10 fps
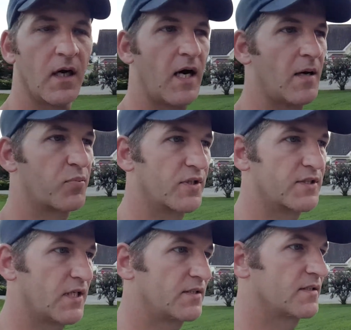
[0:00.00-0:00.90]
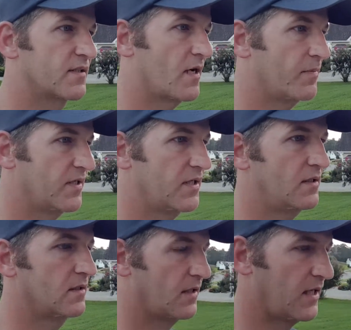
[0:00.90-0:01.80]
I appreciate you stopping
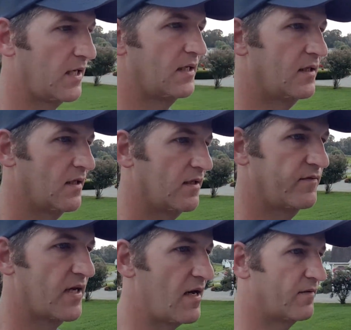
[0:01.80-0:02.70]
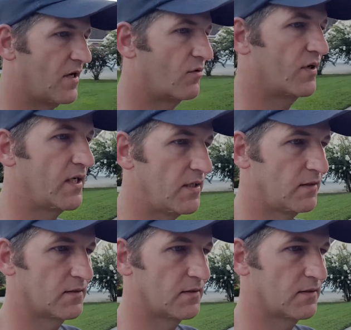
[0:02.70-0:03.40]
in, and if you haven't already,